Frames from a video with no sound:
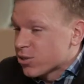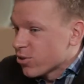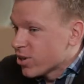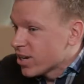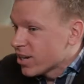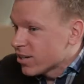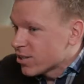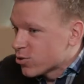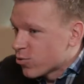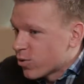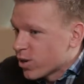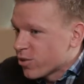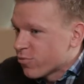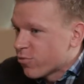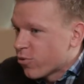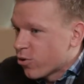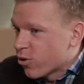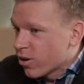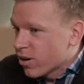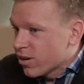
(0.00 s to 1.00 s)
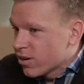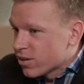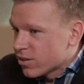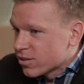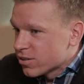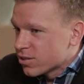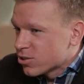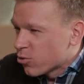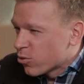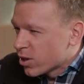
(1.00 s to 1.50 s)
23 or 24.
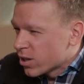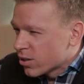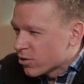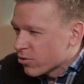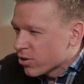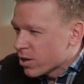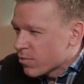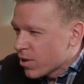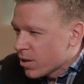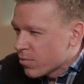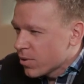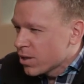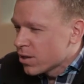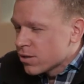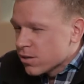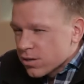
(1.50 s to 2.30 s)
23 maybe?